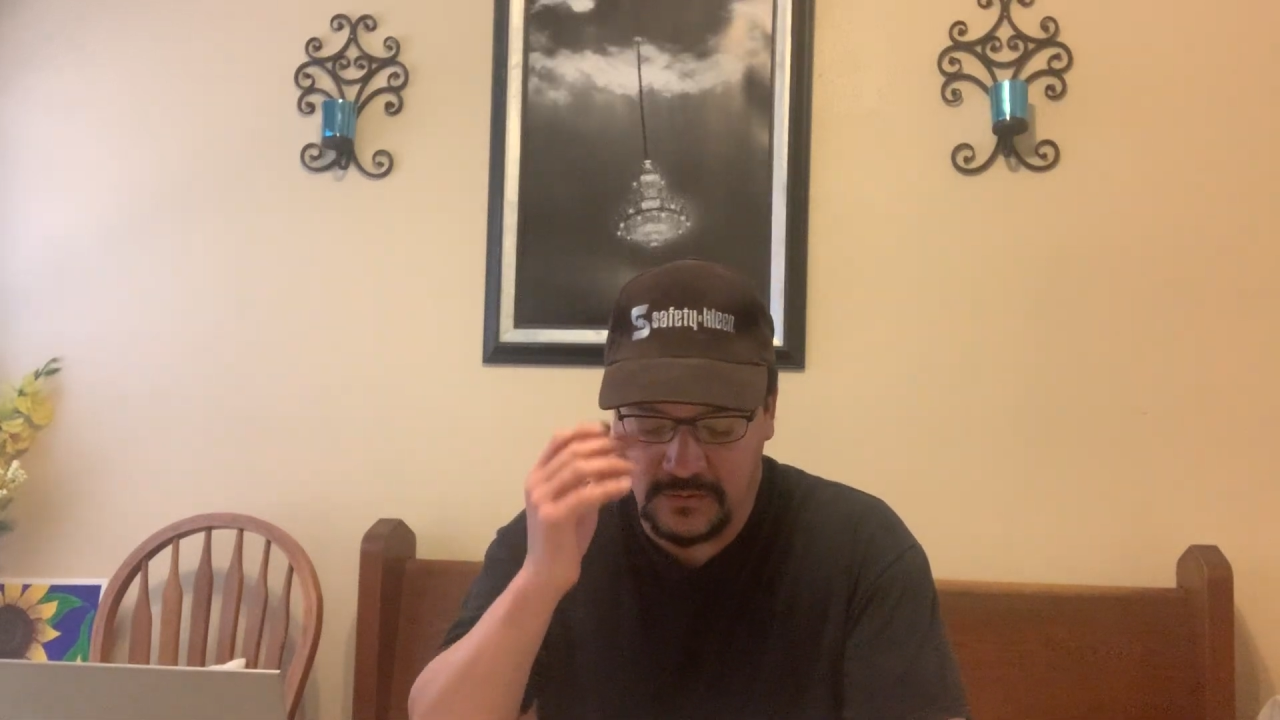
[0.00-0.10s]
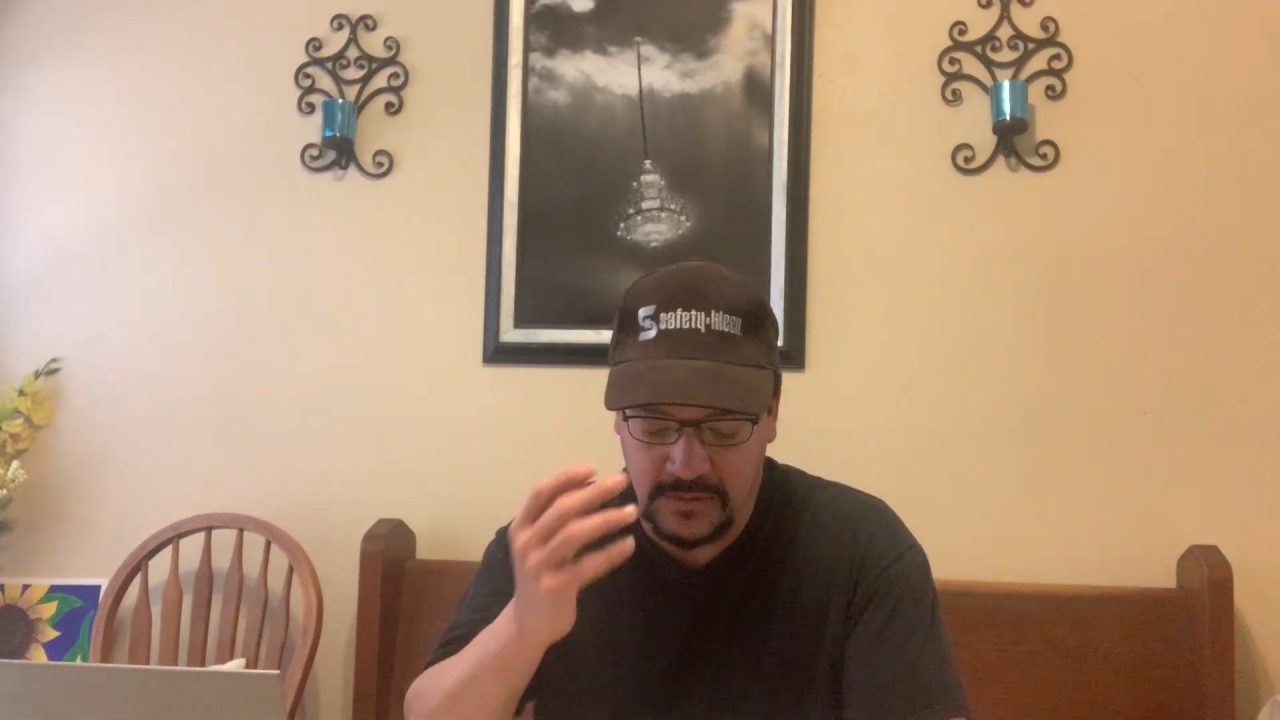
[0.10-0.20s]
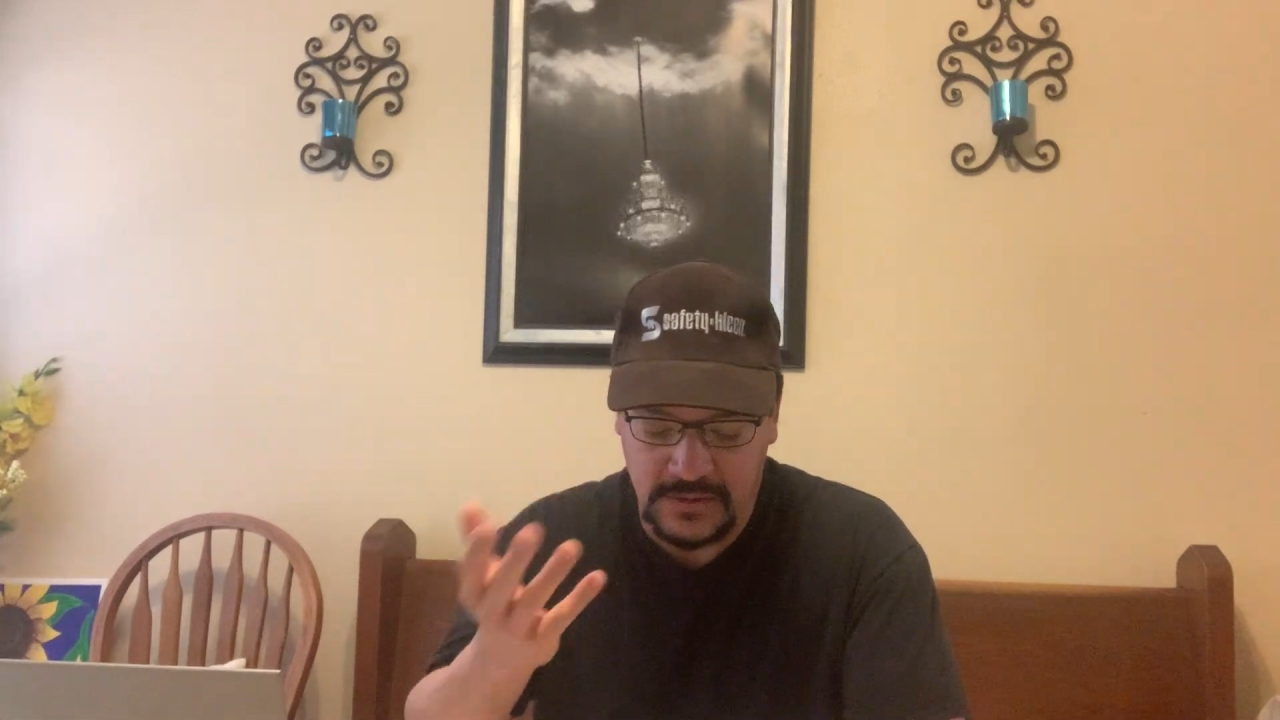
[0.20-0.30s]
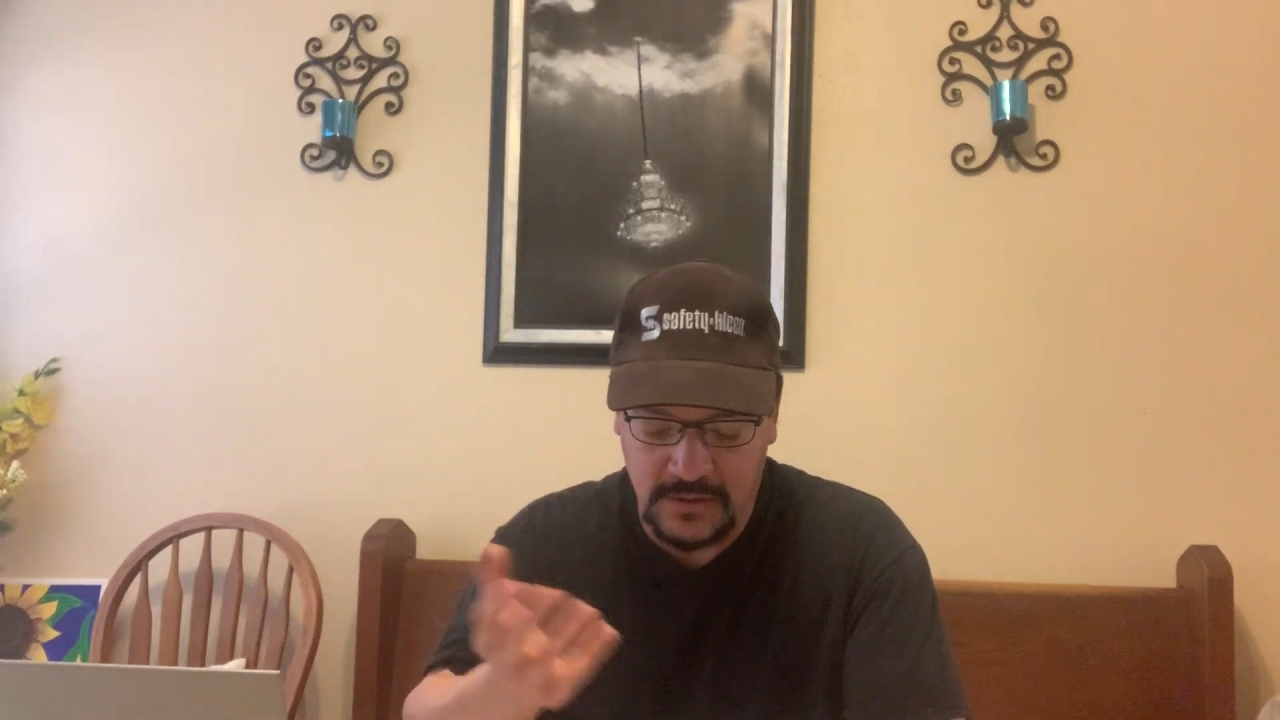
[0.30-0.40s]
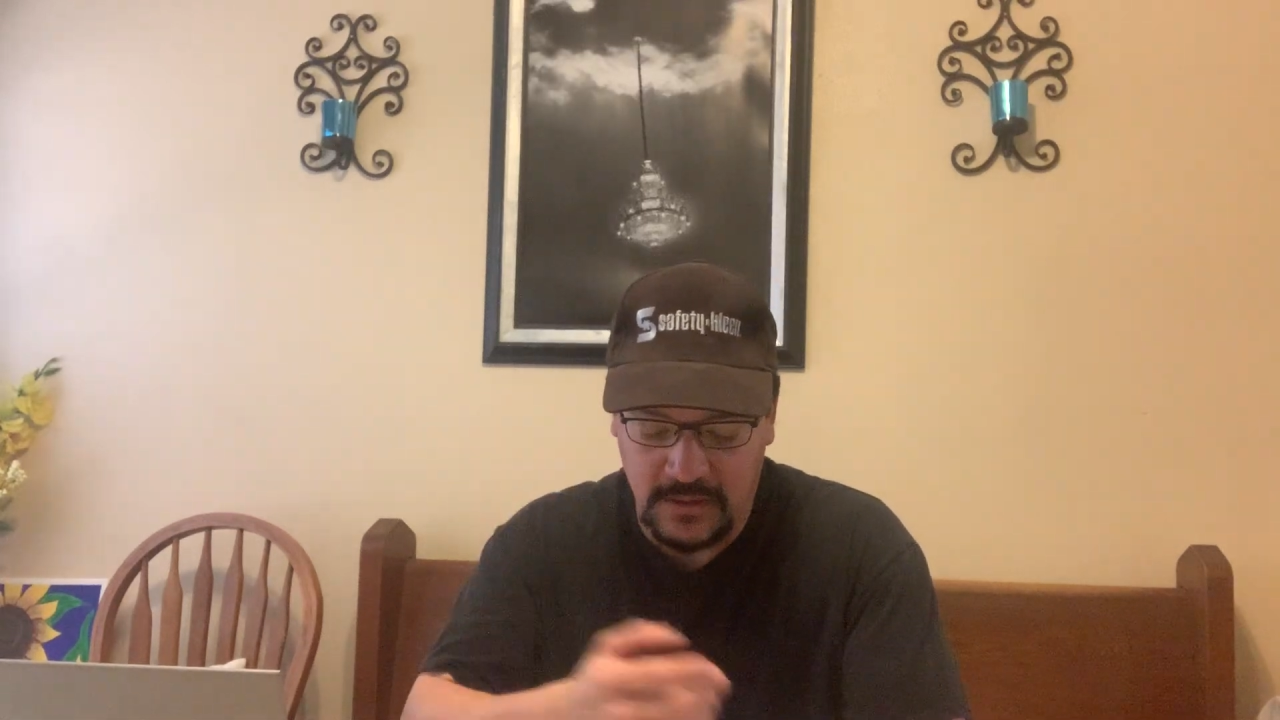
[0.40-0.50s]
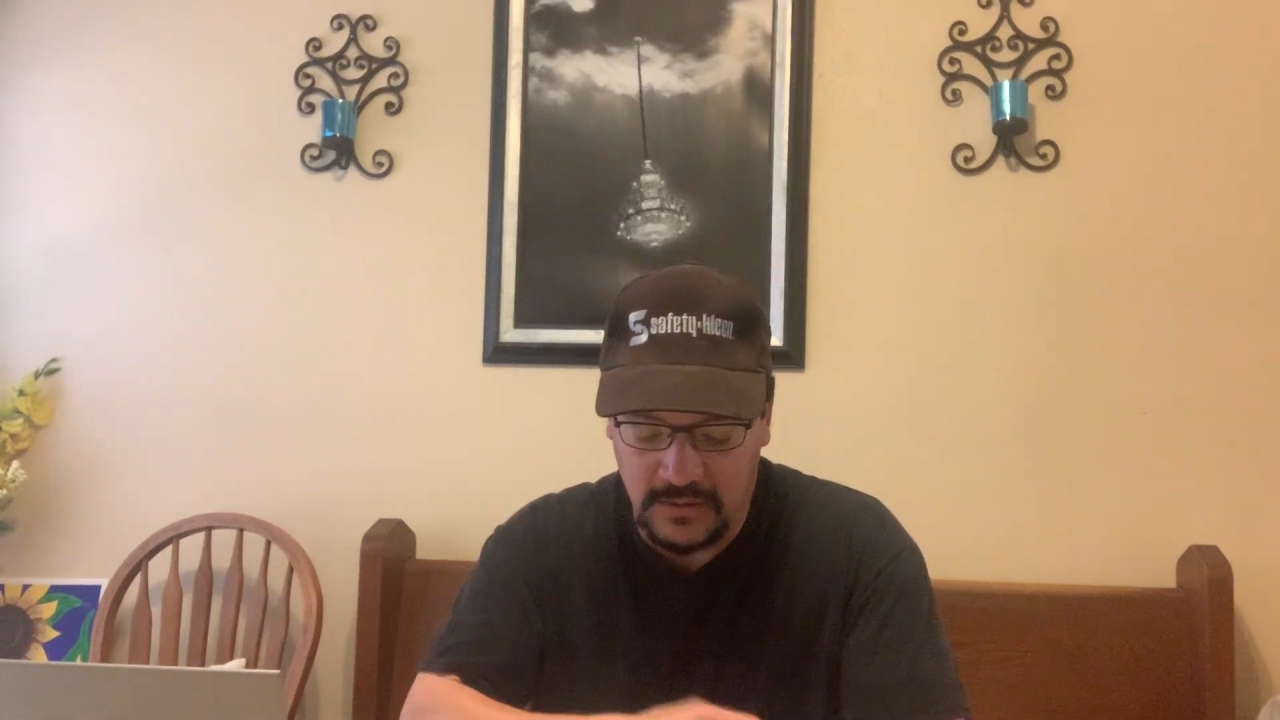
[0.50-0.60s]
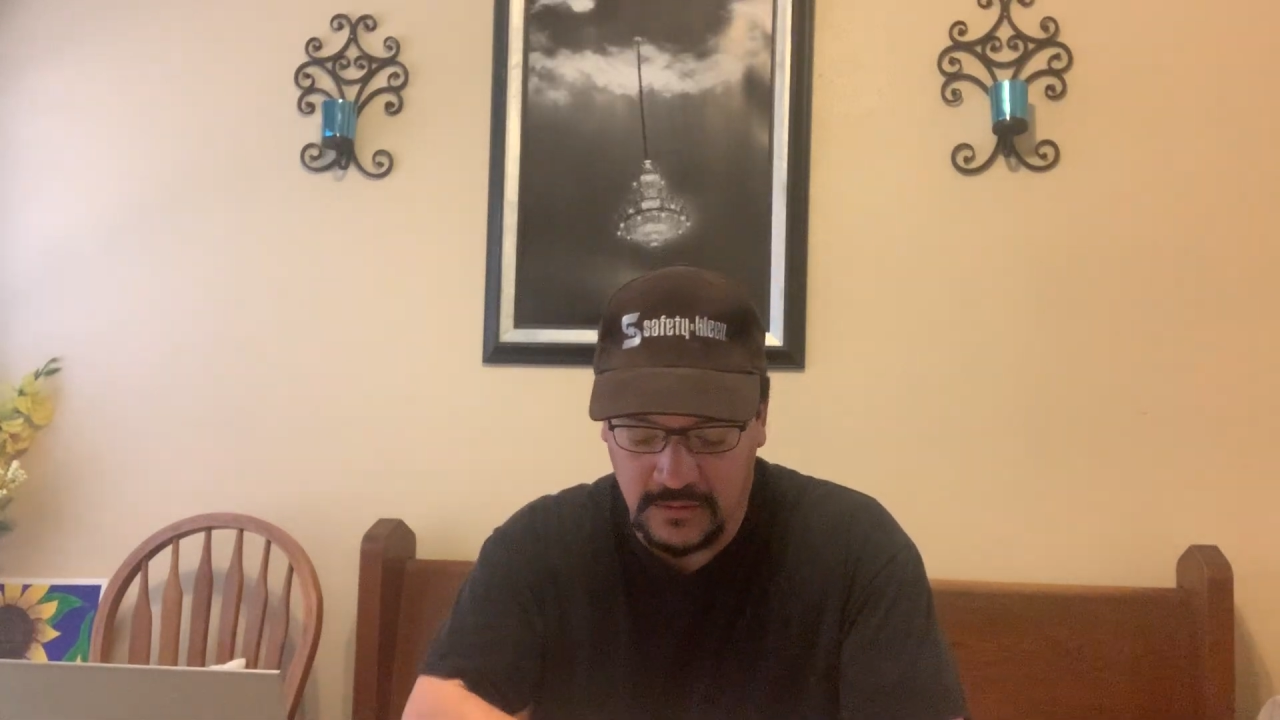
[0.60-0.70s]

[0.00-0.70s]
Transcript: which are